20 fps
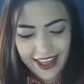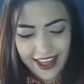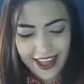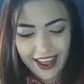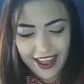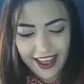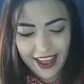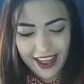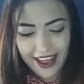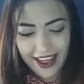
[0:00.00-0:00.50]

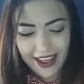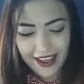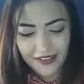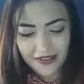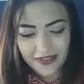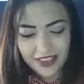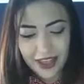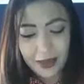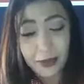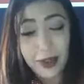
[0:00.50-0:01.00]

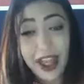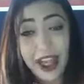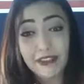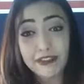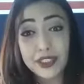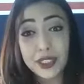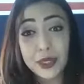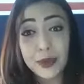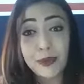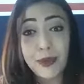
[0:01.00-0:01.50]
Then we
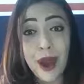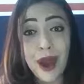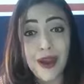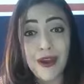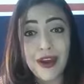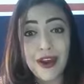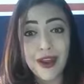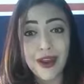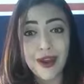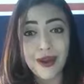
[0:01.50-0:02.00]
have
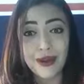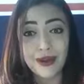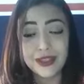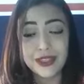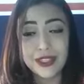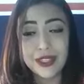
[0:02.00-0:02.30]
tomorrow.